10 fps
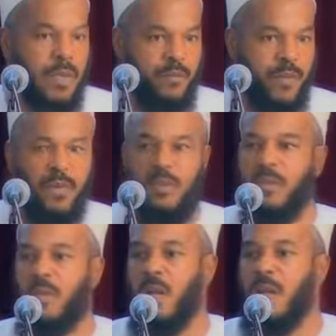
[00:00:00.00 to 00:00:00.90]
the different
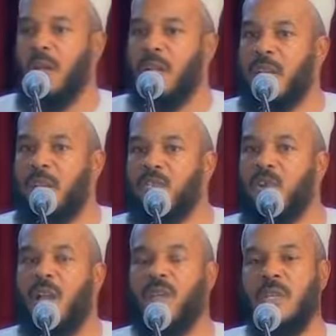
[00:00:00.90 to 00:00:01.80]
leading
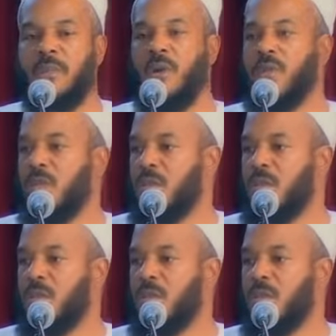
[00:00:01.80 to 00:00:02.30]
scholars amongst